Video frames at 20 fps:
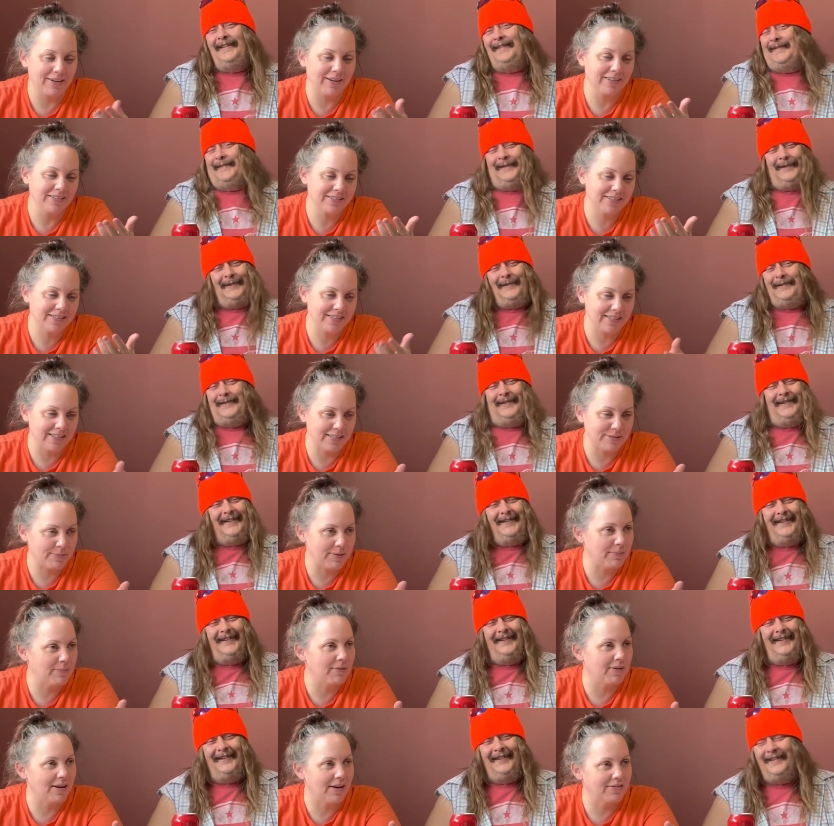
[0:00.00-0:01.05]
Speaker 1: else do these
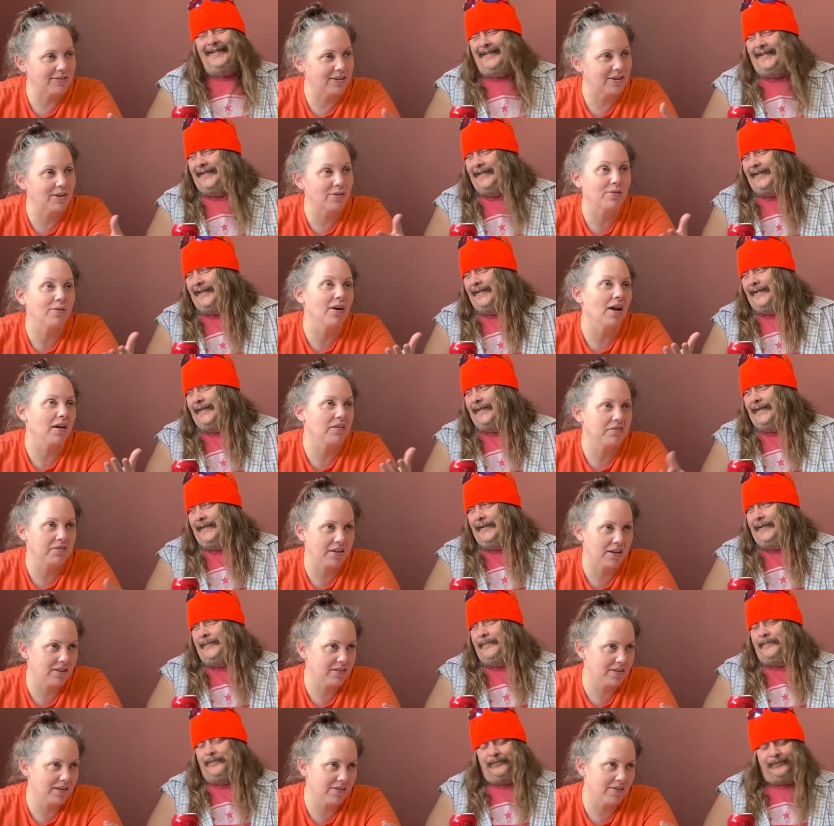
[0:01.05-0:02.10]
people have to do?
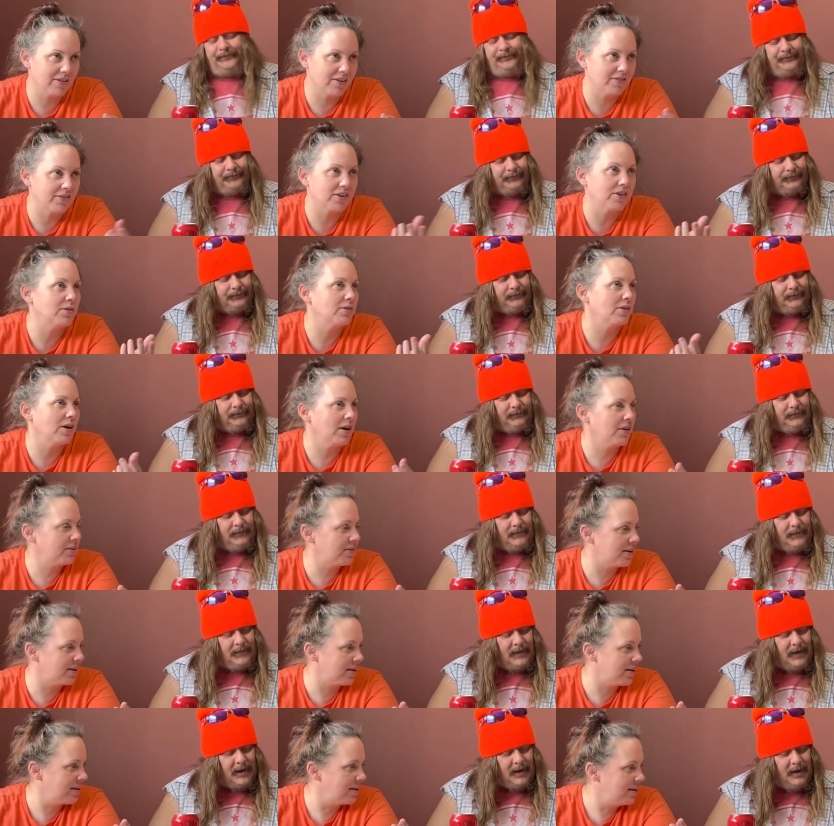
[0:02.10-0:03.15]
Nothing. They don't have to do
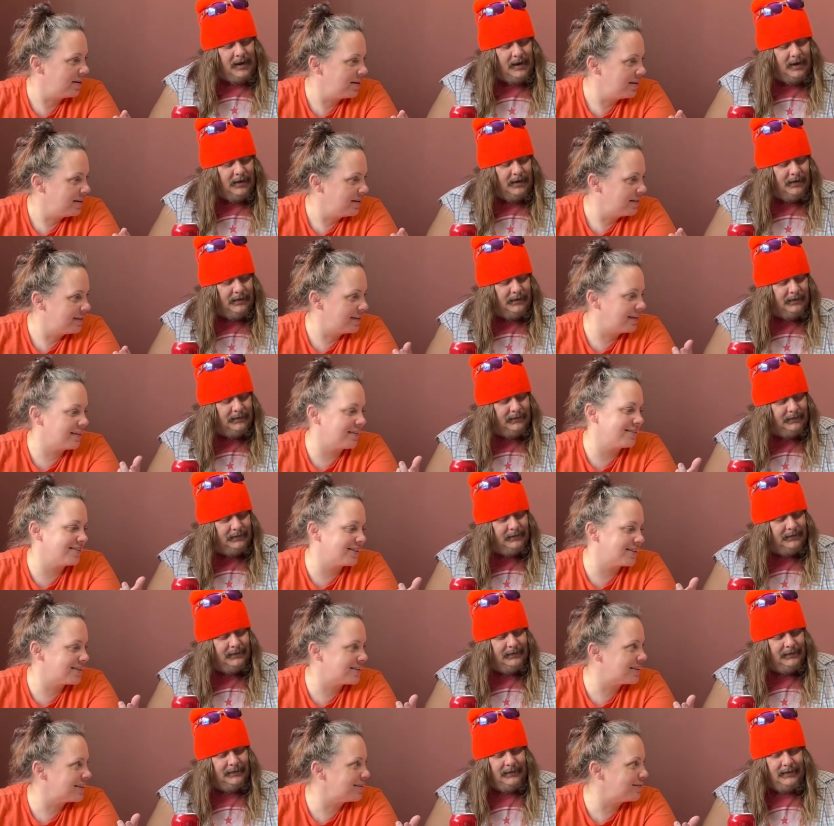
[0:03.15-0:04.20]
nothing. They can
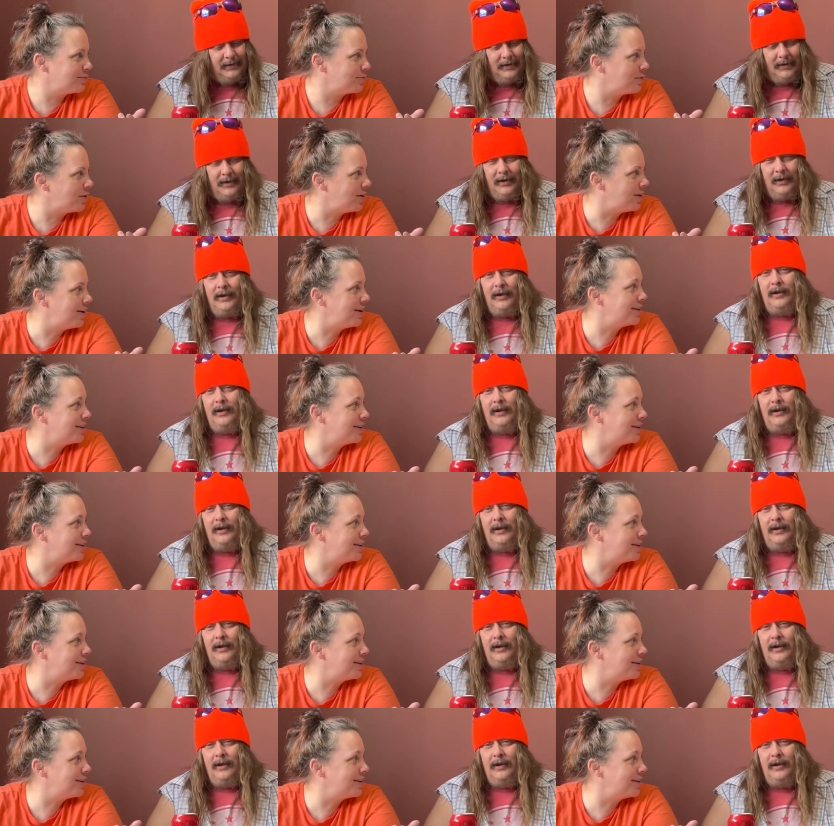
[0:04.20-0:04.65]
just sit and watch